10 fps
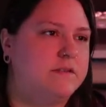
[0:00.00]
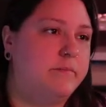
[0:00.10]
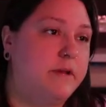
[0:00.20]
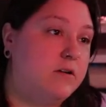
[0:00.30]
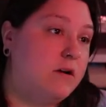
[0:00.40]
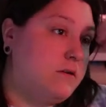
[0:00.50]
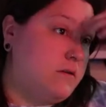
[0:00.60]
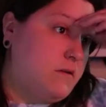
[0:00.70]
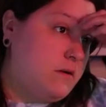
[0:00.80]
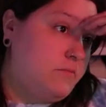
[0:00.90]
in
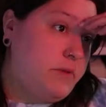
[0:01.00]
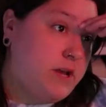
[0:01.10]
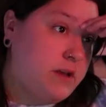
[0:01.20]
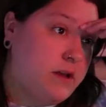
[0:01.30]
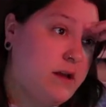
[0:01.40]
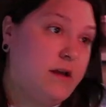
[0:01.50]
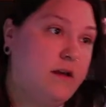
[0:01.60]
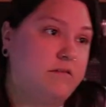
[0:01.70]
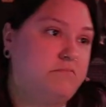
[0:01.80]
Miro because